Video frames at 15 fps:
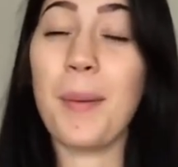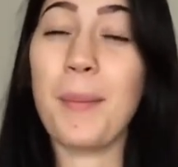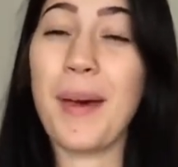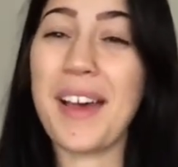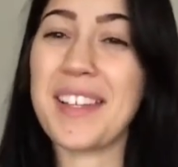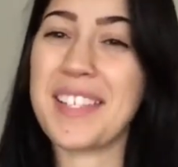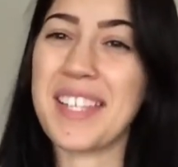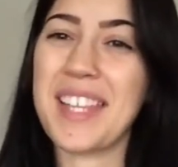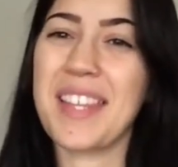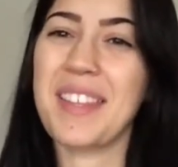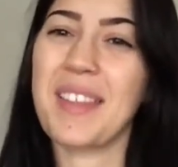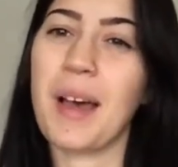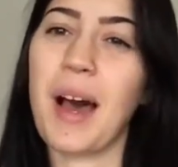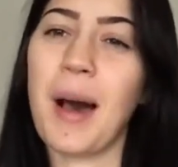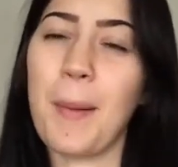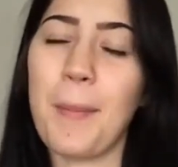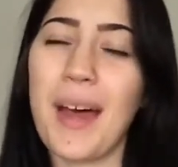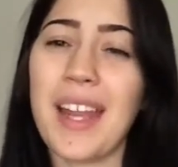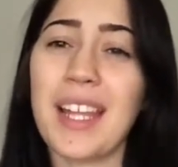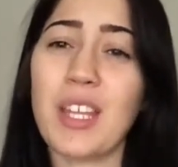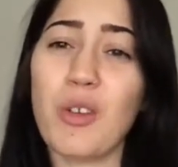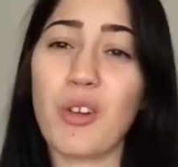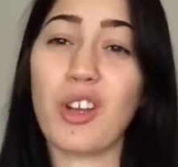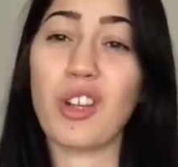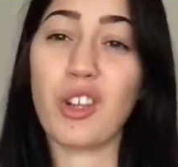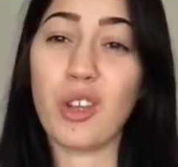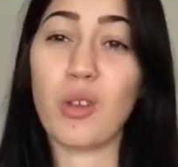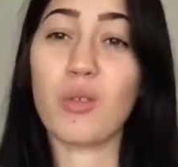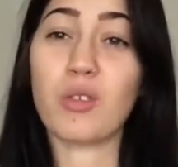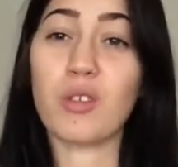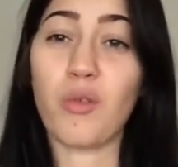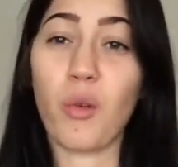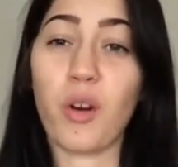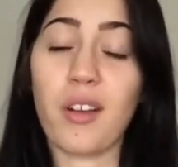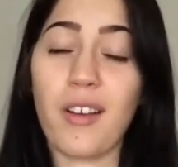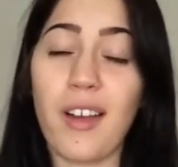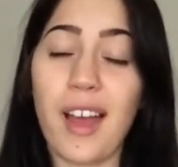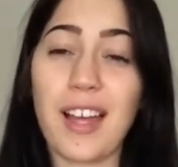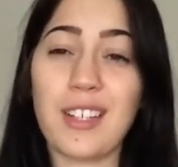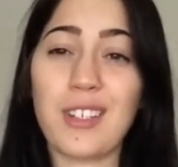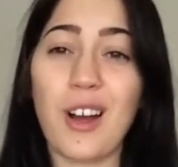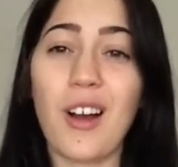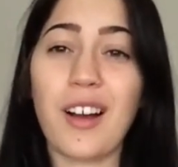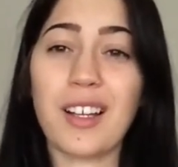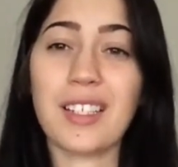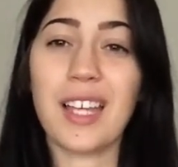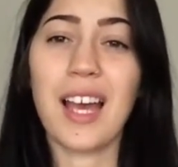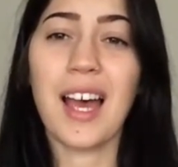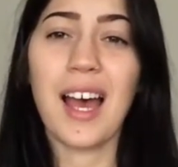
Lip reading: best bedding you could use for your hedgehogs.